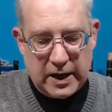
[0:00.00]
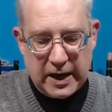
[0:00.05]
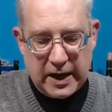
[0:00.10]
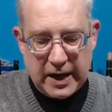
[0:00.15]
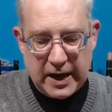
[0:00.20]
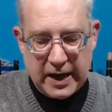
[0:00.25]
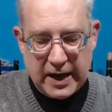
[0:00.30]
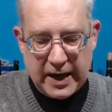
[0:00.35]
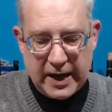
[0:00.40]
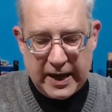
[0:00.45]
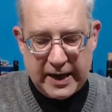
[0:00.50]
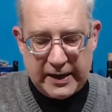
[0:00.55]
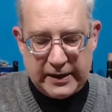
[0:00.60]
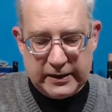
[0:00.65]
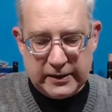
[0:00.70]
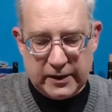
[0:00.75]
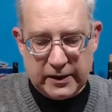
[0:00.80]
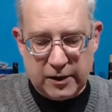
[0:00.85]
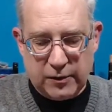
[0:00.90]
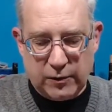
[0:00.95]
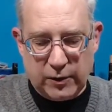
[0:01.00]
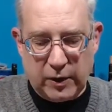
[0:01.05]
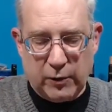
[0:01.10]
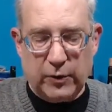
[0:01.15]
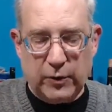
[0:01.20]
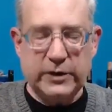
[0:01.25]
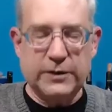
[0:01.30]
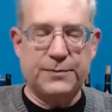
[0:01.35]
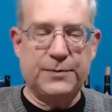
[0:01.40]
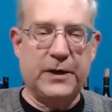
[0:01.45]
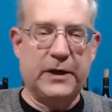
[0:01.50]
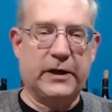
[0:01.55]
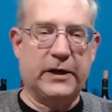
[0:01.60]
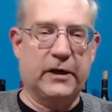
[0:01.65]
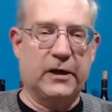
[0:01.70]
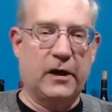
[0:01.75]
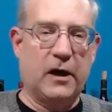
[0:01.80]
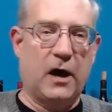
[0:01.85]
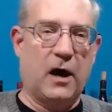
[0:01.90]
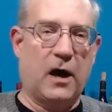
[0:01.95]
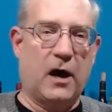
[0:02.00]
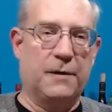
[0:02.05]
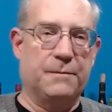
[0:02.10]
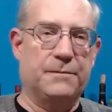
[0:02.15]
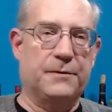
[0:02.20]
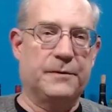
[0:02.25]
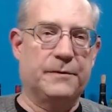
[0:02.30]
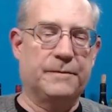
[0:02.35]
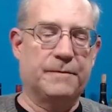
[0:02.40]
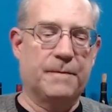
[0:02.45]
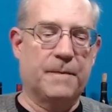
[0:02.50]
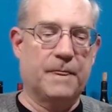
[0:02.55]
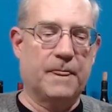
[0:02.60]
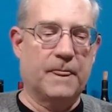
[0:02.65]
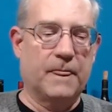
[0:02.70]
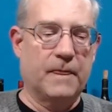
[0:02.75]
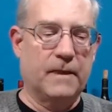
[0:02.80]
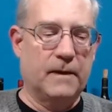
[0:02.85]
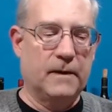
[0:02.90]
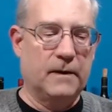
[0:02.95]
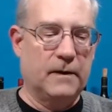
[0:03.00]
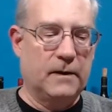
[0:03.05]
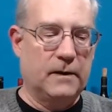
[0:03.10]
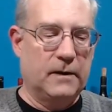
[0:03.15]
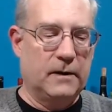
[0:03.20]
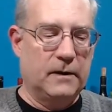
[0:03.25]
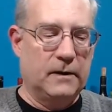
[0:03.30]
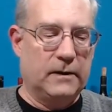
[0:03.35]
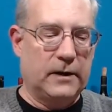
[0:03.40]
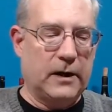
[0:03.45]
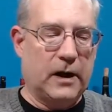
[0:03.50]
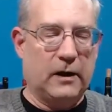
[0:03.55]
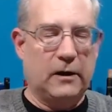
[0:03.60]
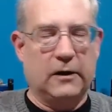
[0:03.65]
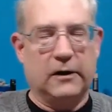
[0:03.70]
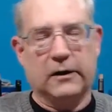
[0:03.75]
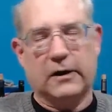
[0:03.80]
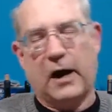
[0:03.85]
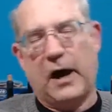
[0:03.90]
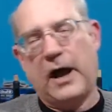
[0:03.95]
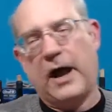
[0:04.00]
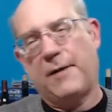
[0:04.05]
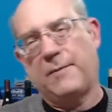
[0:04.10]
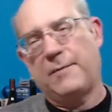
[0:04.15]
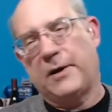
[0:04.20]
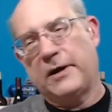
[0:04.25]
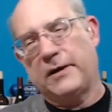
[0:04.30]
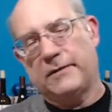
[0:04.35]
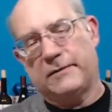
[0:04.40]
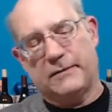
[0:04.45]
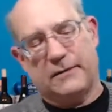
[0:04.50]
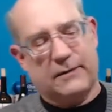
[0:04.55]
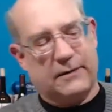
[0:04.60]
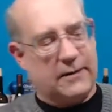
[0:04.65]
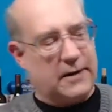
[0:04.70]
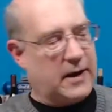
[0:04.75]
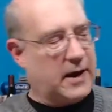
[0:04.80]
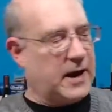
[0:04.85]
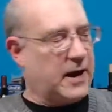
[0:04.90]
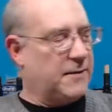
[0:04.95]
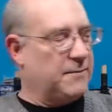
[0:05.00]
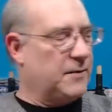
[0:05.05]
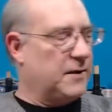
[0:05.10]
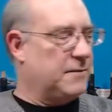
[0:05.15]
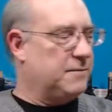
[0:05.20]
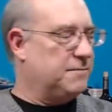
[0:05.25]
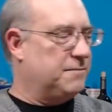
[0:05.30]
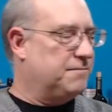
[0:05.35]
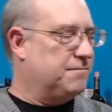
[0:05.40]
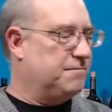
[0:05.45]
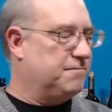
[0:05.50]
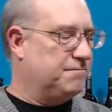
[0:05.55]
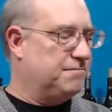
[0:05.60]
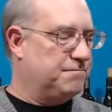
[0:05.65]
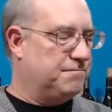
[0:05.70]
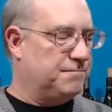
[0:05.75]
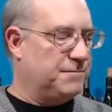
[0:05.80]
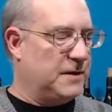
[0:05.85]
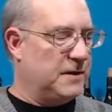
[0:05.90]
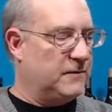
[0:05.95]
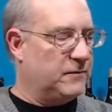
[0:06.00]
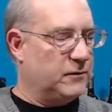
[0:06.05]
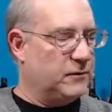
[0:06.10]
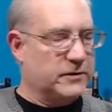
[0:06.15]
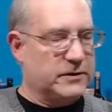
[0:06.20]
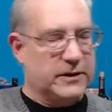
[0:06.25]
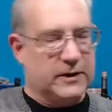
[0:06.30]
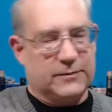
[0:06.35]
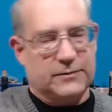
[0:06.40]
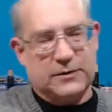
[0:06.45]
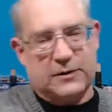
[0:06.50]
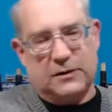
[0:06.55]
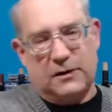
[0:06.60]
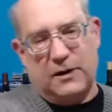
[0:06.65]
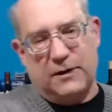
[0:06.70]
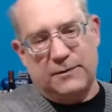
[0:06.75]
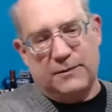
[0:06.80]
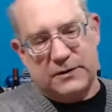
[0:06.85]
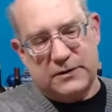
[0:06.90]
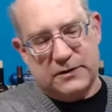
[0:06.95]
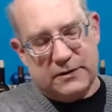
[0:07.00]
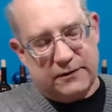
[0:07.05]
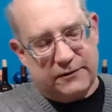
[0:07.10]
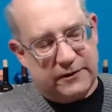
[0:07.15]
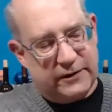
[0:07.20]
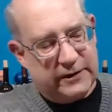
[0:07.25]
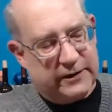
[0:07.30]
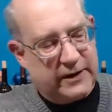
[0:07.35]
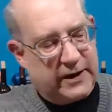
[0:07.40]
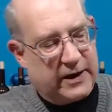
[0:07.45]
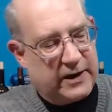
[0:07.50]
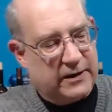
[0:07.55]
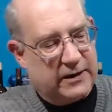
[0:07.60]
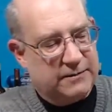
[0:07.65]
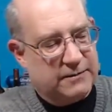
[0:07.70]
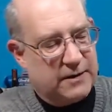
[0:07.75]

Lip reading: And when I went to pick it up, now look, I have my beef with Sam's Club and stuff like that.